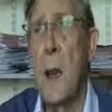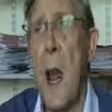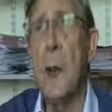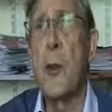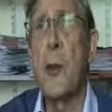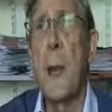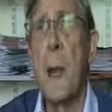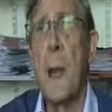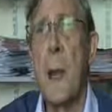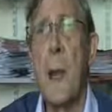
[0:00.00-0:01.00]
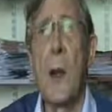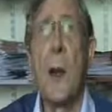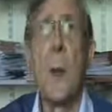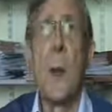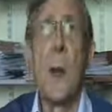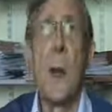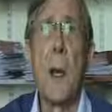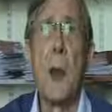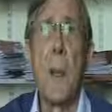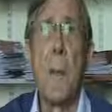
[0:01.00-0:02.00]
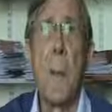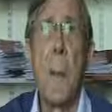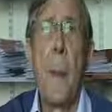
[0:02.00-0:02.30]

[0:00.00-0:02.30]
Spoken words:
naturally in communication.